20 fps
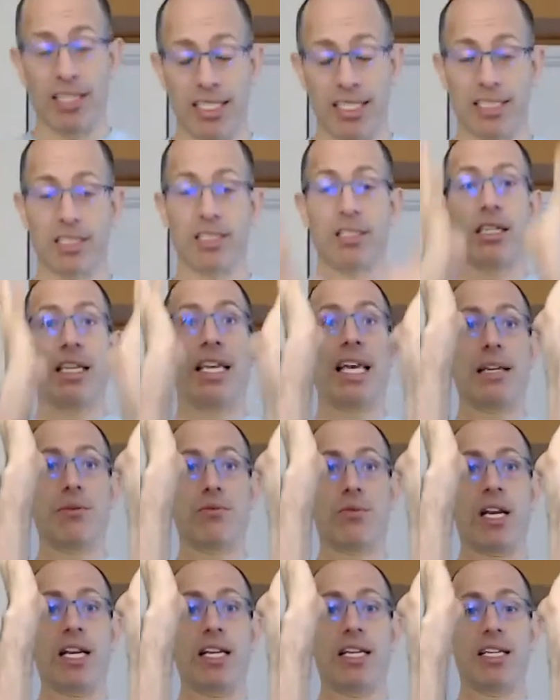to
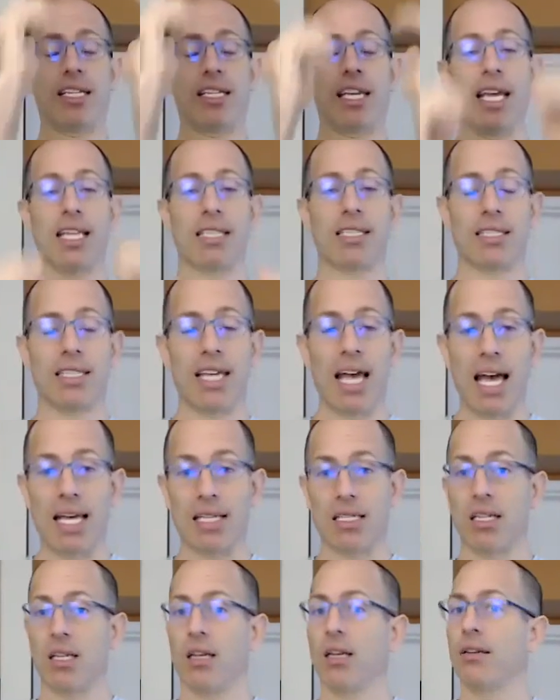get ready to take the
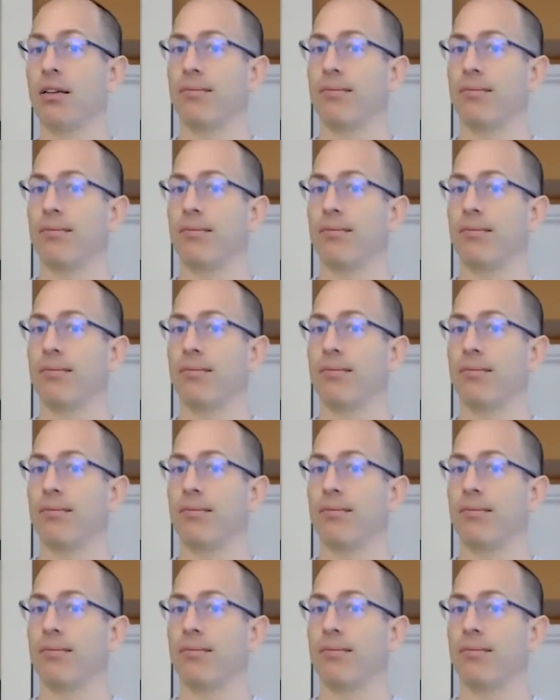test.